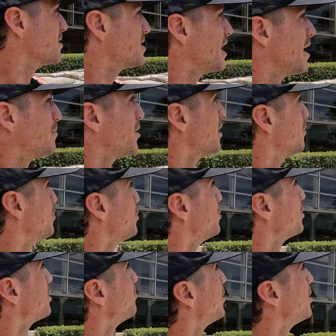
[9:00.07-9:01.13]
I'm just out by the
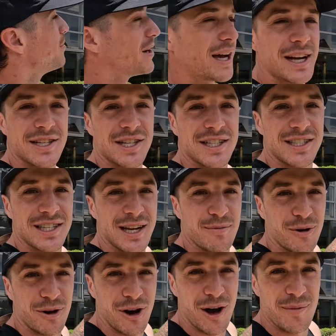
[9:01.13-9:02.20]
pool at the moment. As you can see
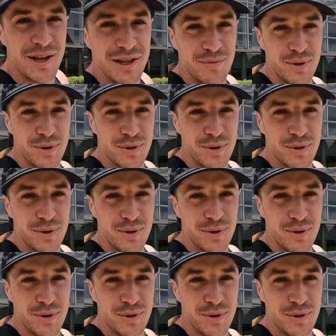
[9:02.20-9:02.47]
behind me,